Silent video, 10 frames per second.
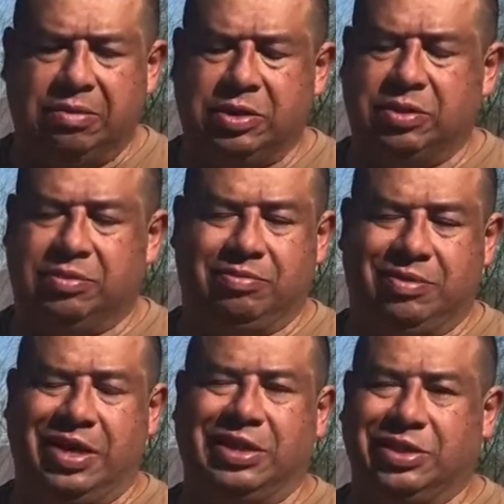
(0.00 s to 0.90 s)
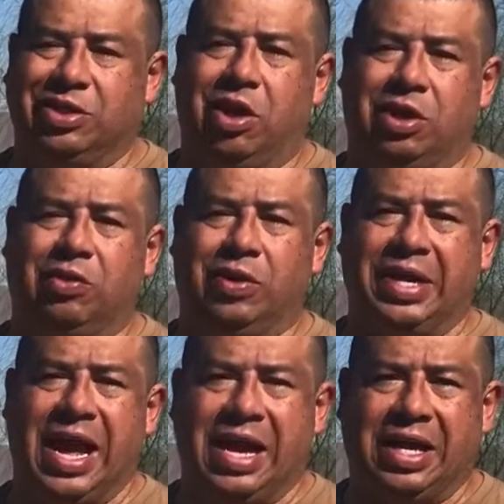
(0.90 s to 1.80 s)
It's, I guess you call it
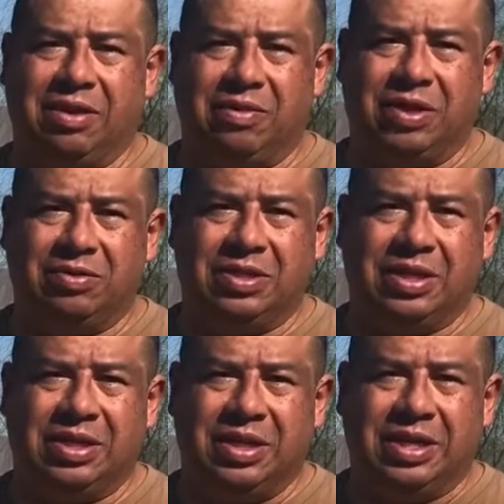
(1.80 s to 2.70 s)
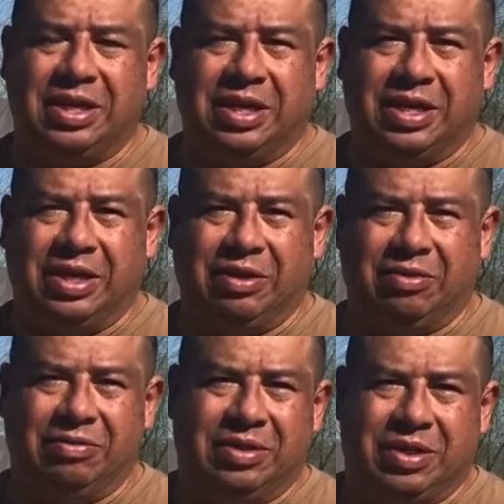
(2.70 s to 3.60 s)
organic. We don't you
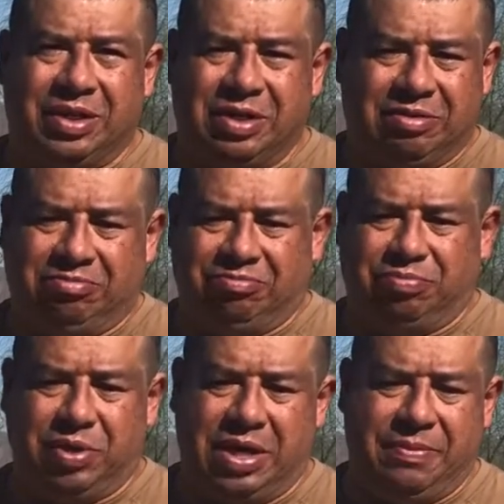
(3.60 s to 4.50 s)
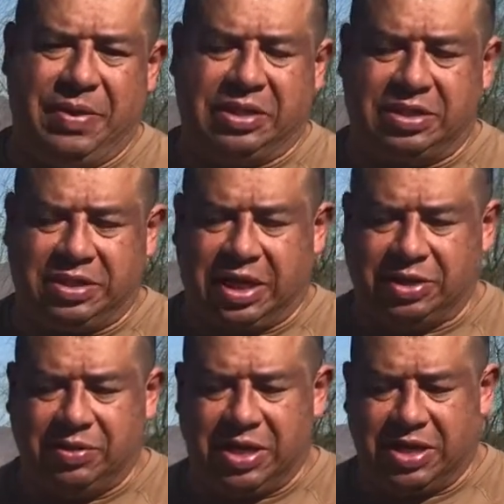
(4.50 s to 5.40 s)
know put any
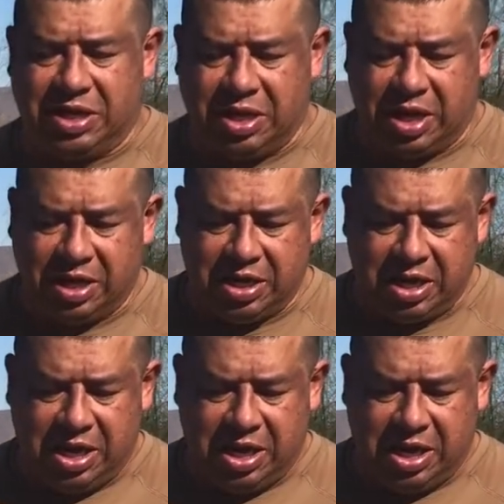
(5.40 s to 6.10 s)
pesticides or anything on it.